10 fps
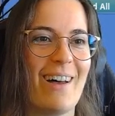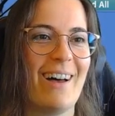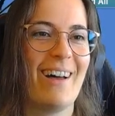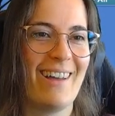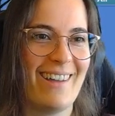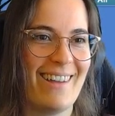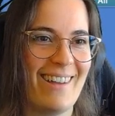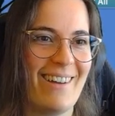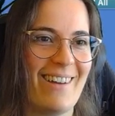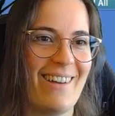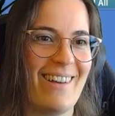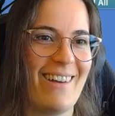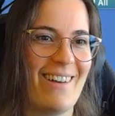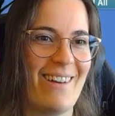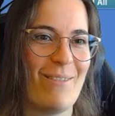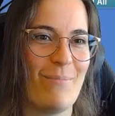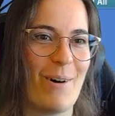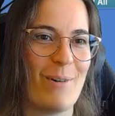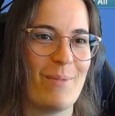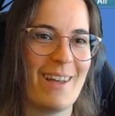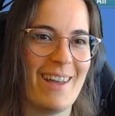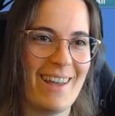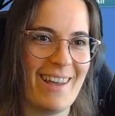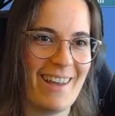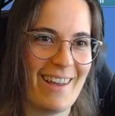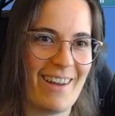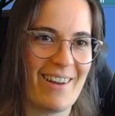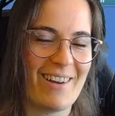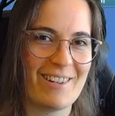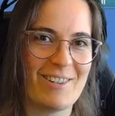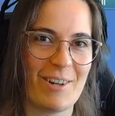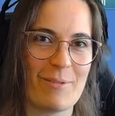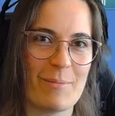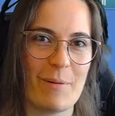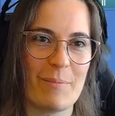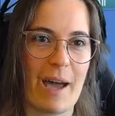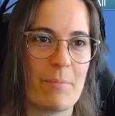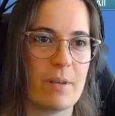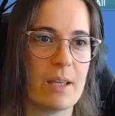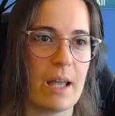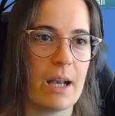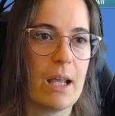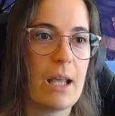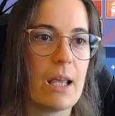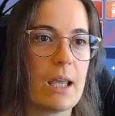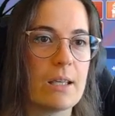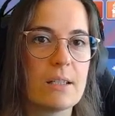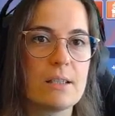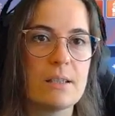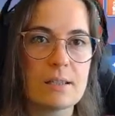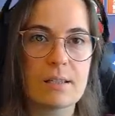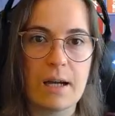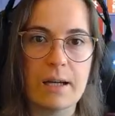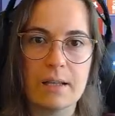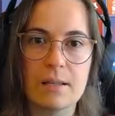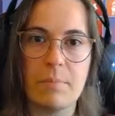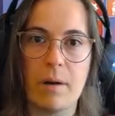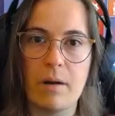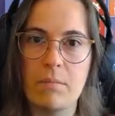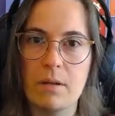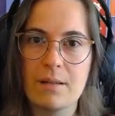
oh, Bob. On Toffee Popper happy again. Isn't this island Bob?